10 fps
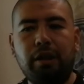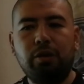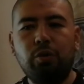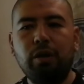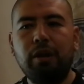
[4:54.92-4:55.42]

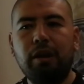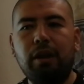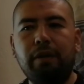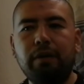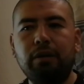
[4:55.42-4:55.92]
student
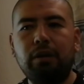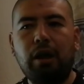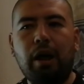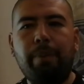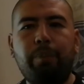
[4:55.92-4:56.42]
can
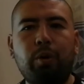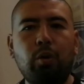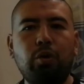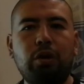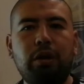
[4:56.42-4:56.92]

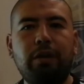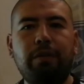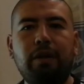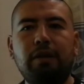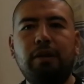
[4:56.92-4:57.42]
approach
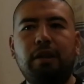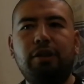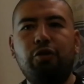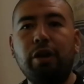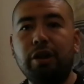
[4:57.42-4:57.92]
different
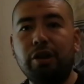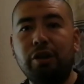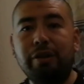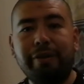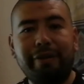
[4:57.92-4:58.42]

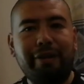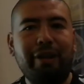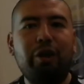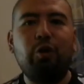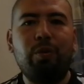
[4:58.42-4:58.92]
strategies.
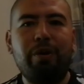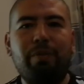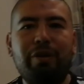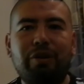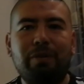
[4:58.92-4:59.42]
Thank you very
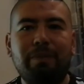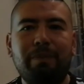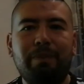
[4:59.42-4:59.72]
much.